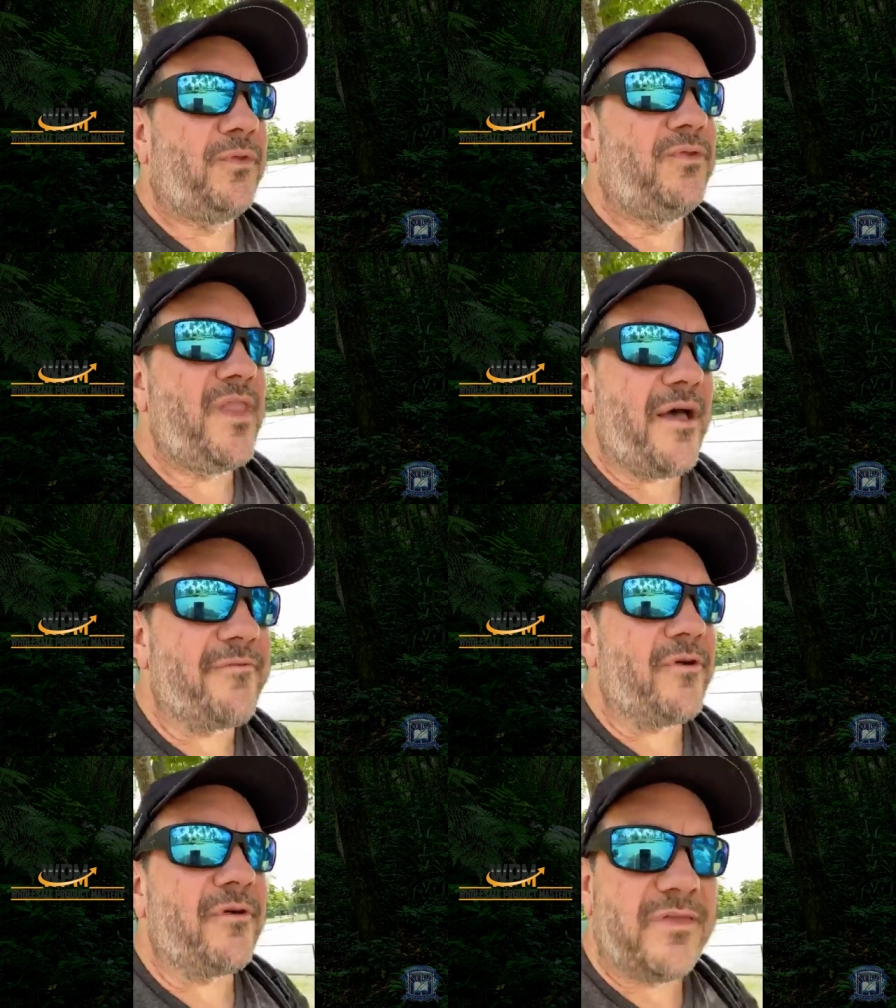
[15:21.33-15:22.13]

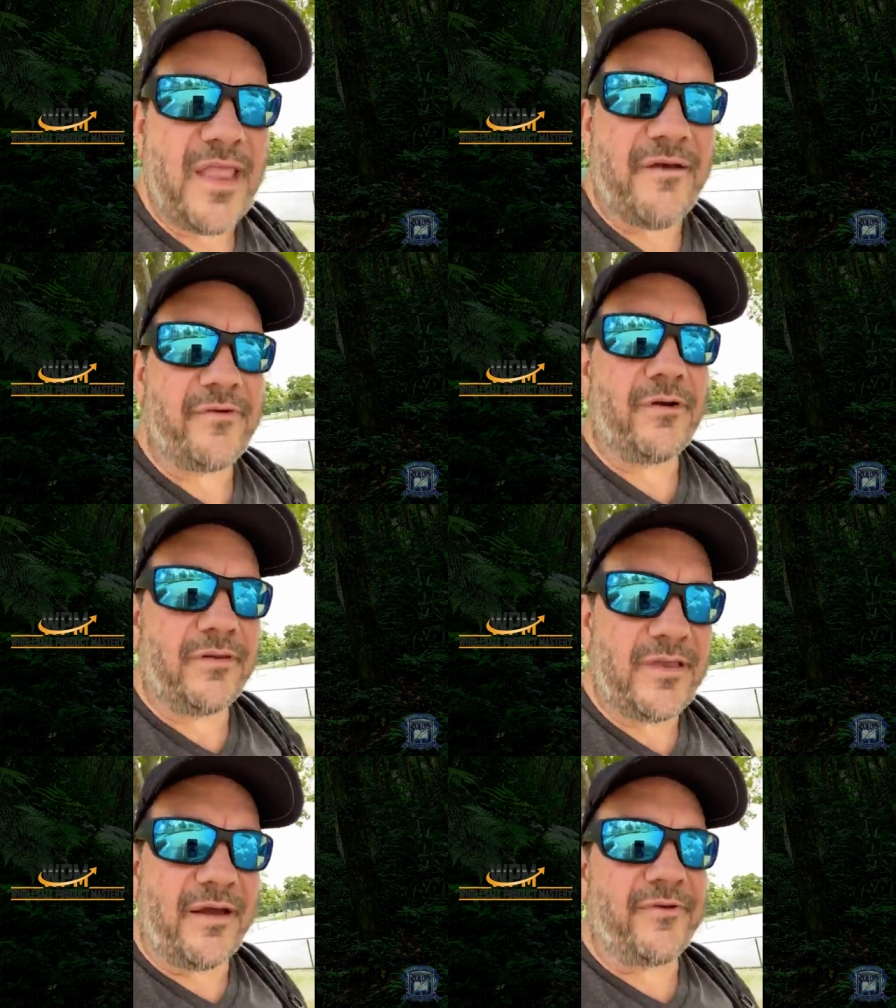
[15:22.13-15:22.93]
never,
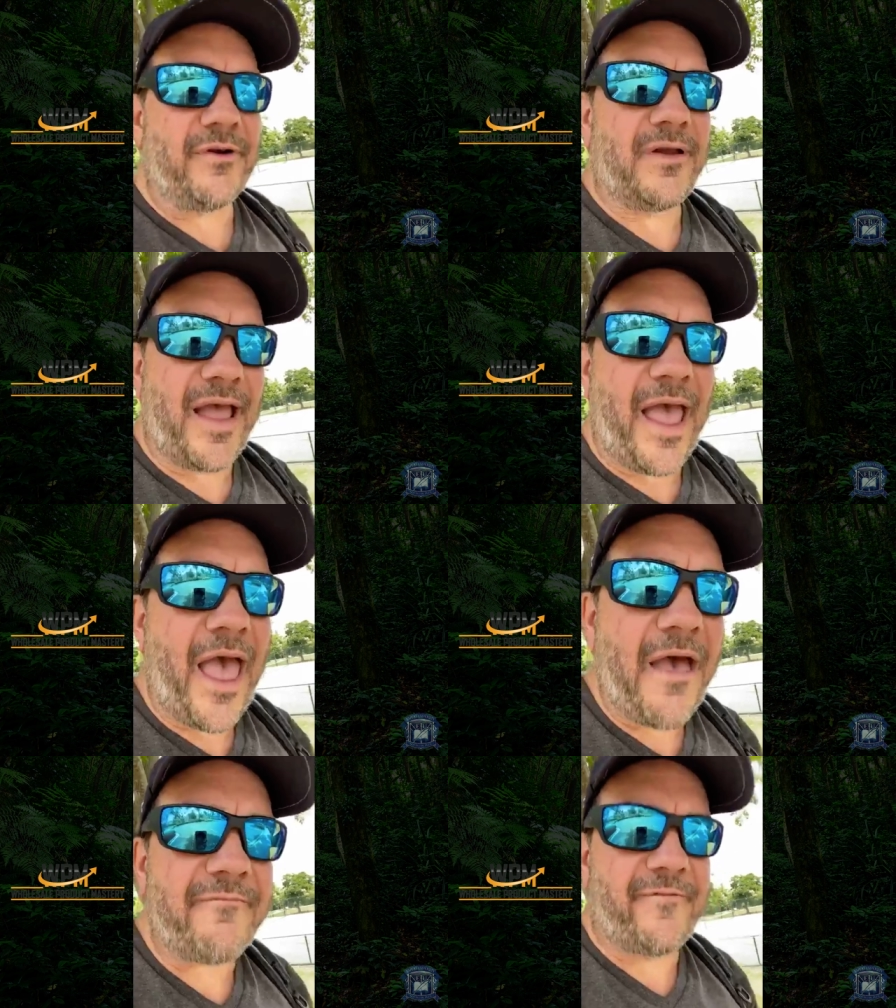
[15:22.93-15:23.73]

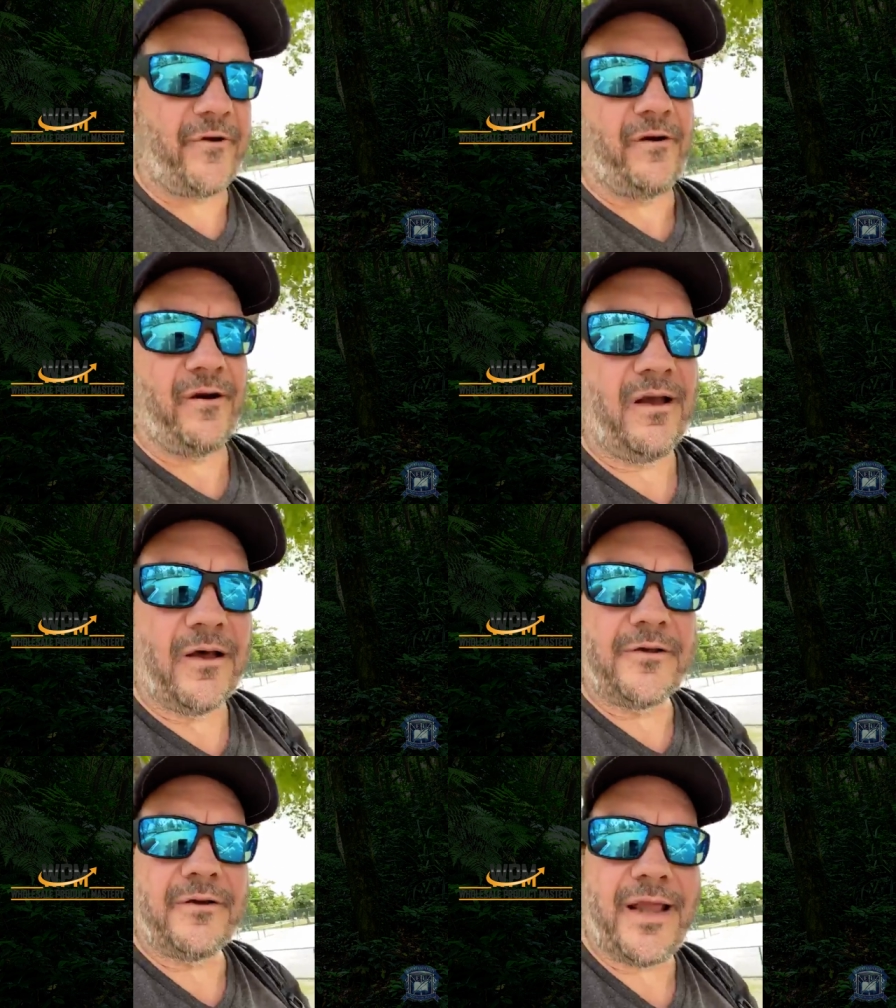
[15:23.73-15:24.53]
ever,
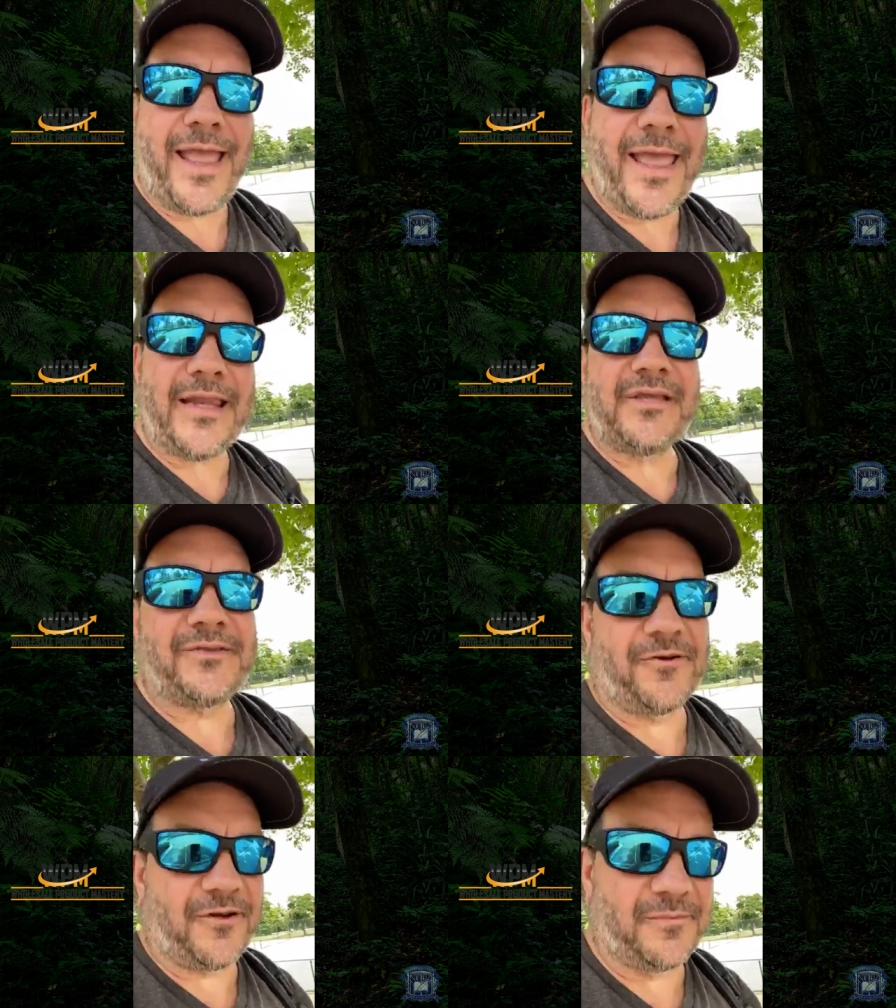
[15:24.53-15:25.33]
under any
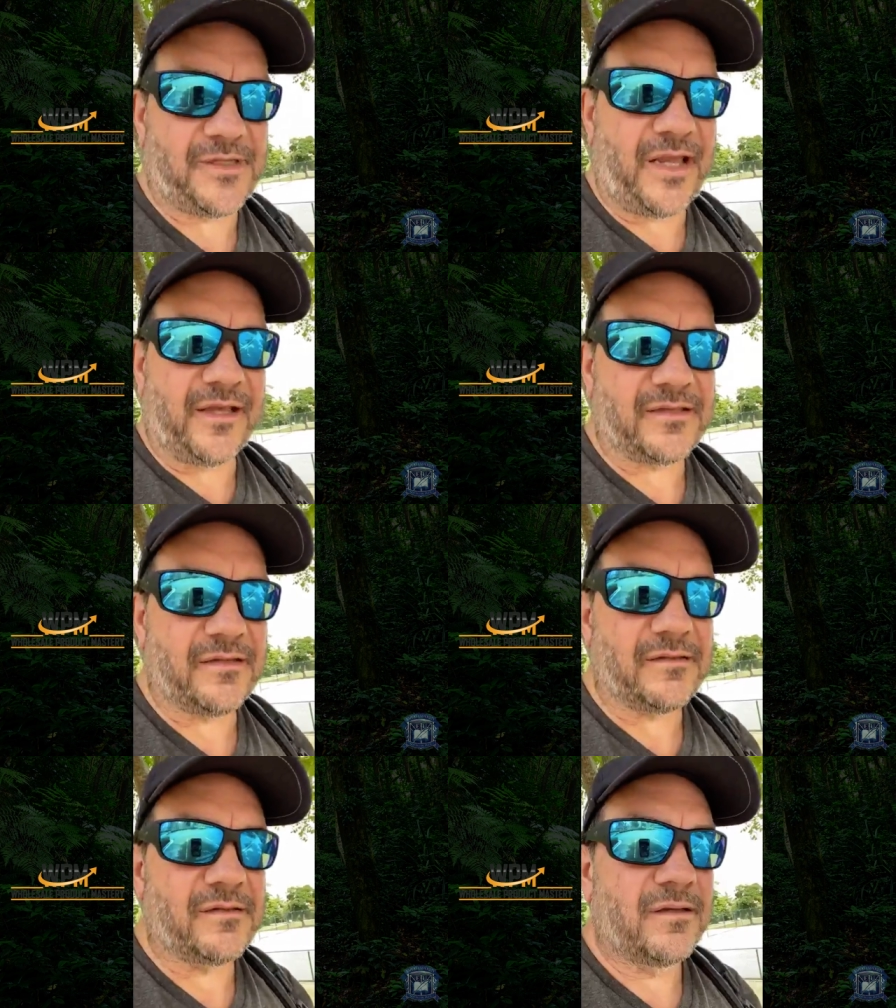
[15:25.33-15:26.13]

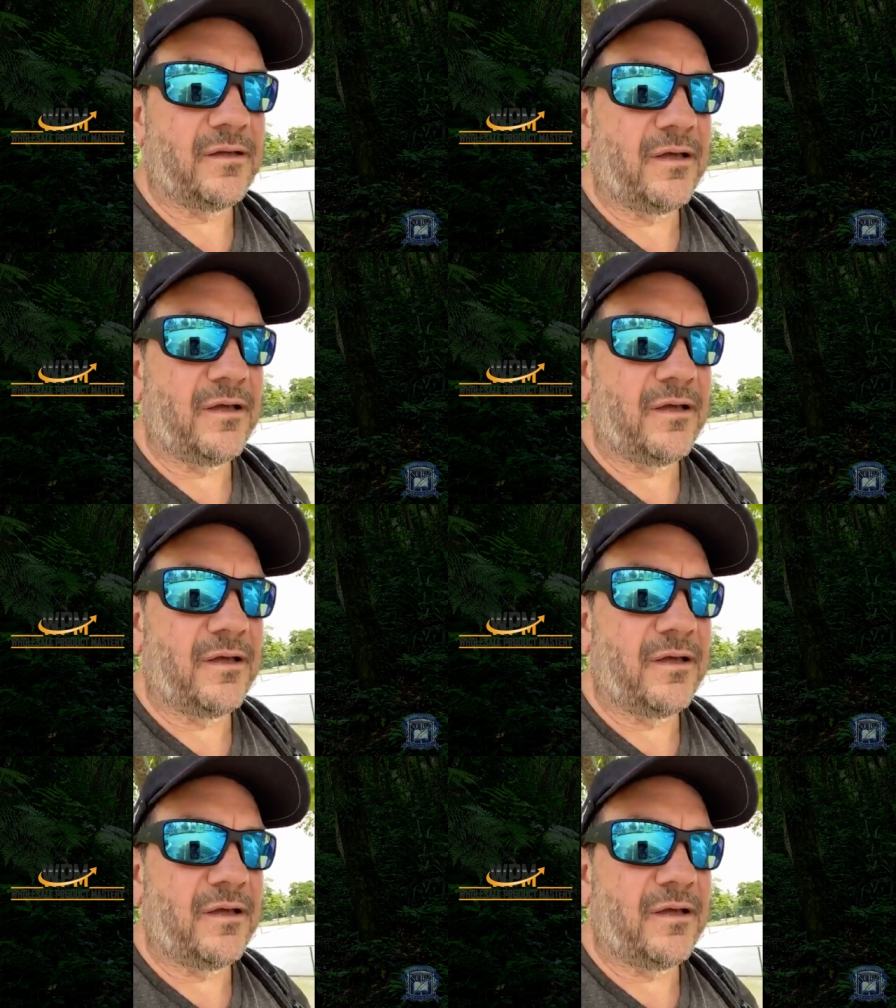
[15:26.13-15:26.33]
circumstances,